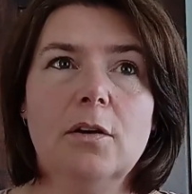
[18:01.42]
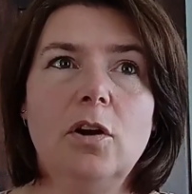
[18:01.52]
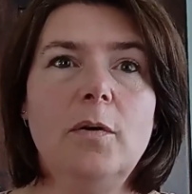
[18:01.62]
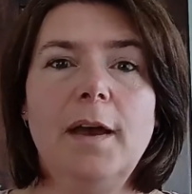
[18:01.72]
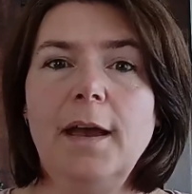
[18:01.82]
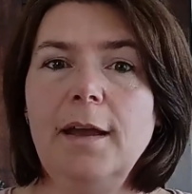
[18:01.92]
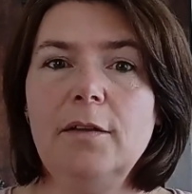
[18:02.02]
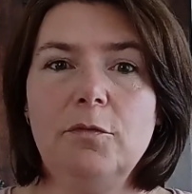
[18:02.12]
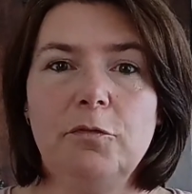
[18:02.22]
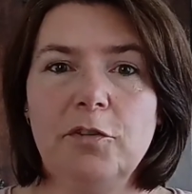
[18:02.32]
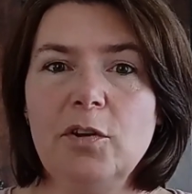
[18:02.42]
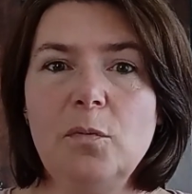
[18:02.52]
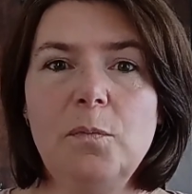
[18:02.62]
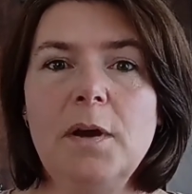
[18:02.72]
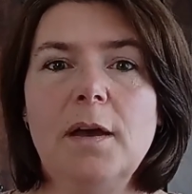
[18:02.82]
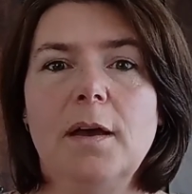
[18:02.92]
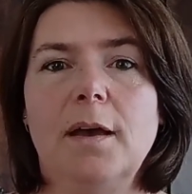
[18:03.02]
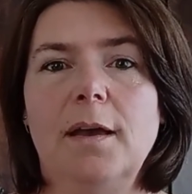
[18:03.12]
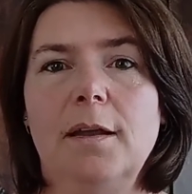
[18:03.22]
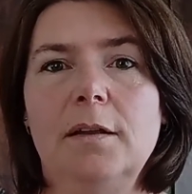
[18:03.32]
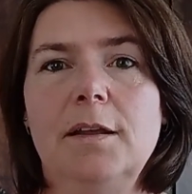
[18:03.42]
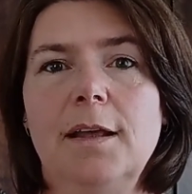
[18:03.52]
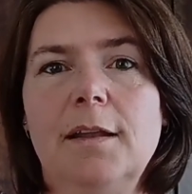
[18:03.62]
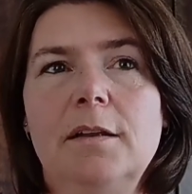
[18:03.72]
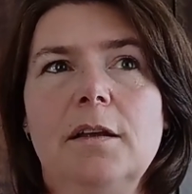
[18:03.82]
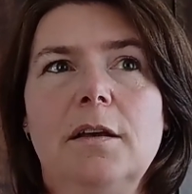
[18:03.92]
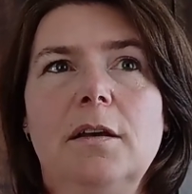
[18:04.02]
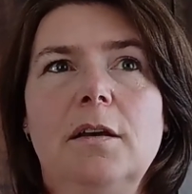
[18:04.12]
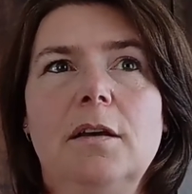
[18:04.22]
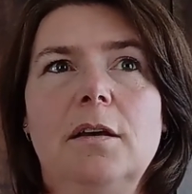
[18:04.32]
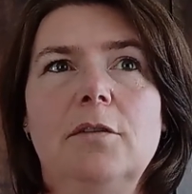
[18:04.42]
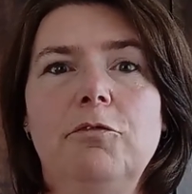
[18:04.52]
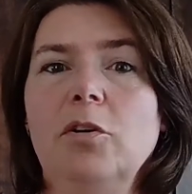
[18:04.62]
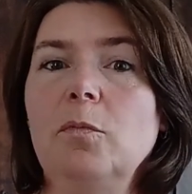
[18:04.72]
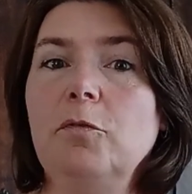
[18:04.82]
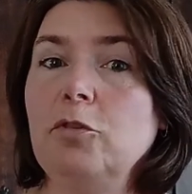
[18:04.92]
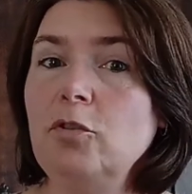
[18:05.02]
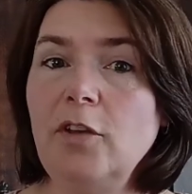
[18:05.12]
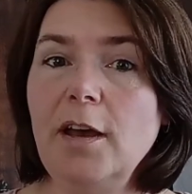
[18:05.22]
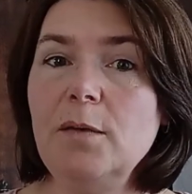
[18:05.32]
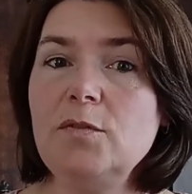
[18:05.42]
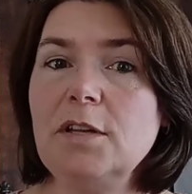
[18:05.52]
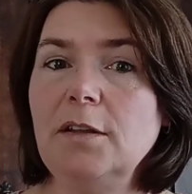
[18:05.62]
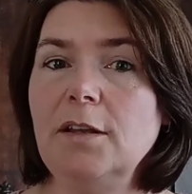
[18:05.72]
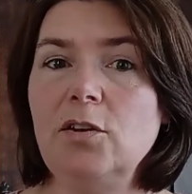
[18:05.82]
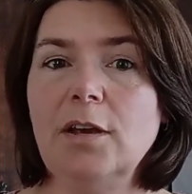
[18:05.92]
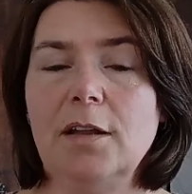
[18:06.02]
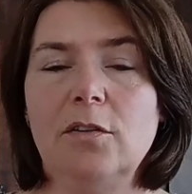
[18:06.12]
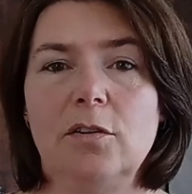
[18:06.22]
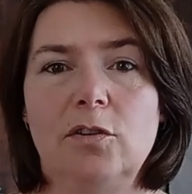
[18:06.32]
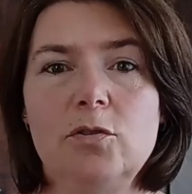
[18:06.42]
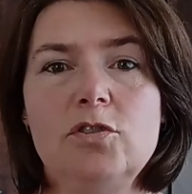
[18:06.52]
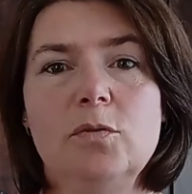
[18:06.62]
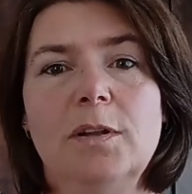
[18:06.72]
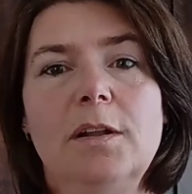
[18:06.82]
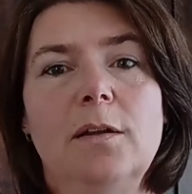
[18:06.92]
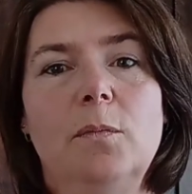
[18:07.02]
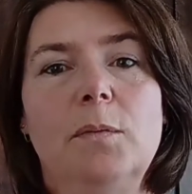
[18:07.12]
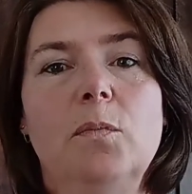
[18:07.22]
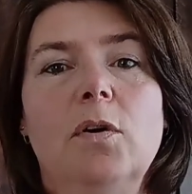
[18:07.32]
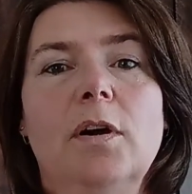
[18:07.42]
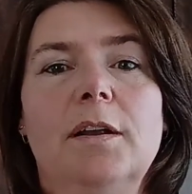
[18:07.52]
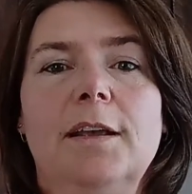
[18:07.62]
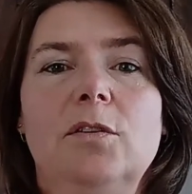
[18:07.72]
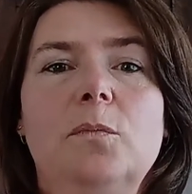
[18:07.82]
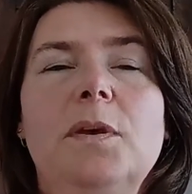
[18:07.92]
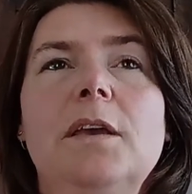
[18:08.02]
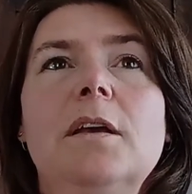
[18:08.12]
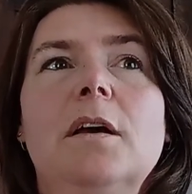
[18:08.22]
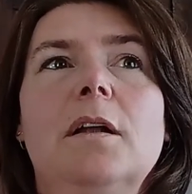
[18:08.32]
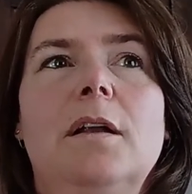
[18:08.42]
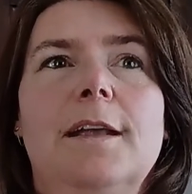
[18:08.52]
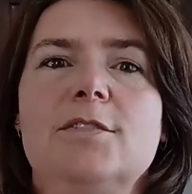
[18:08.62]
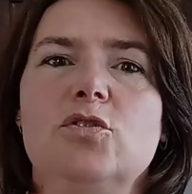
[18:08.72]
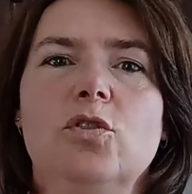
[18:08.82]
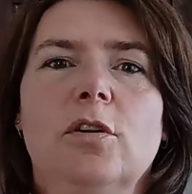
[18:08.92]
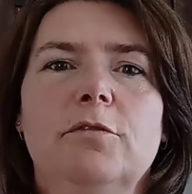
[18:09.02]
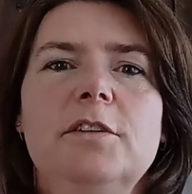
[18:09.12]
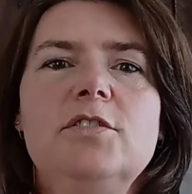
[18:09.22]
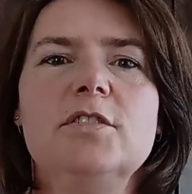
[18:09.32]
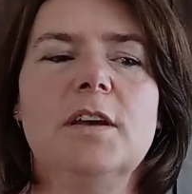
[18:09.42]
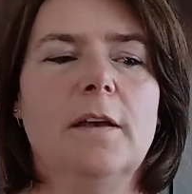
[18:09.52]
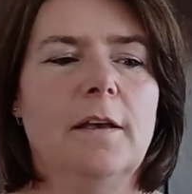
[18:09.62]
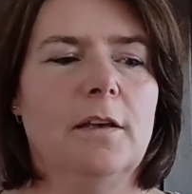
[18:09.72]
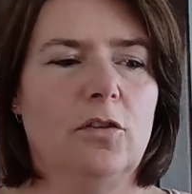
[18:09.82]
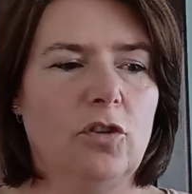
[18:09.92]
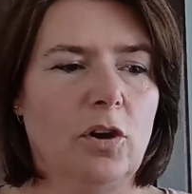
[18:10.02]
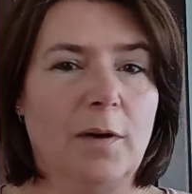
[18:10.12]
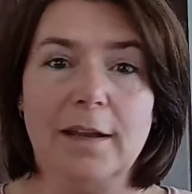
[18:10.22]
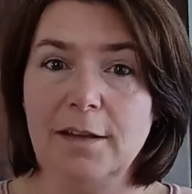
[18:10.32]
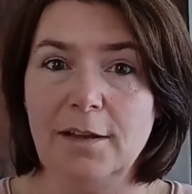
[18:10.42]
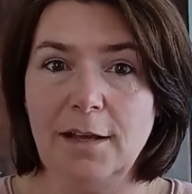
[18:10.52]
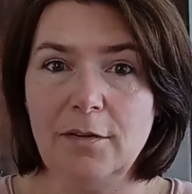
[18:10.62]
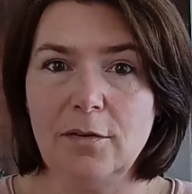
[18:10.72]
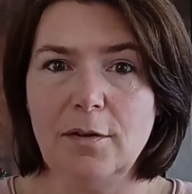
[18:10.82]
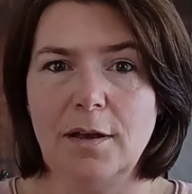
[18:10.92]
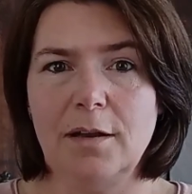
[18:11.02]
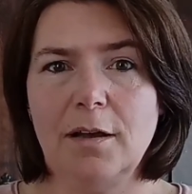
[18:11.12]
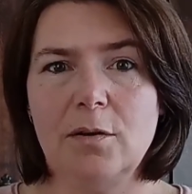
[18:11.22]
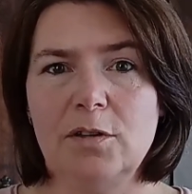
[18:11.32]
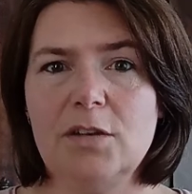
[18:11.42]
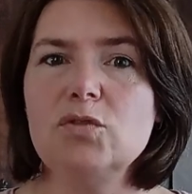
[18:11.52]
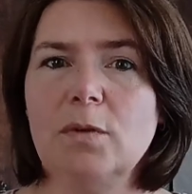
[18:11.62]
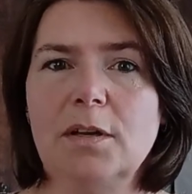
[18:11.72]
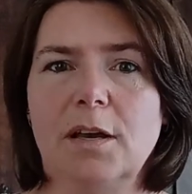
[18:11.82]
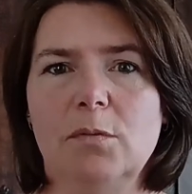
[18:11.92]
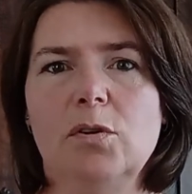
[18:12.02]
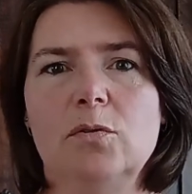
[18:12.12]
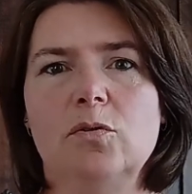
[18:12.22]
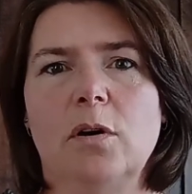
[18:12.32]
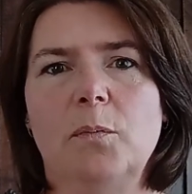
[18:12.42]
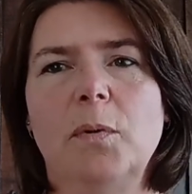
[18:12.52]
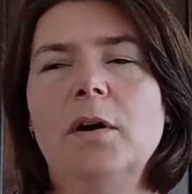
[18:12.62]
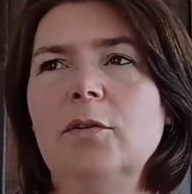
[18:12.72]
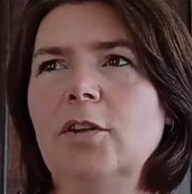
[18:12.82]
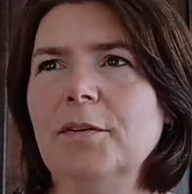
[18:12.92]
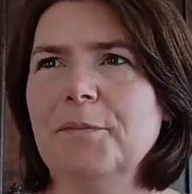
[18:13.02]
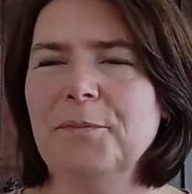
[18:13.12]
go ahead, film, and then film a few times, and then you get used to it a little bit more, and then you'll be less nervous. So I did that, and now this one I'm going to upload.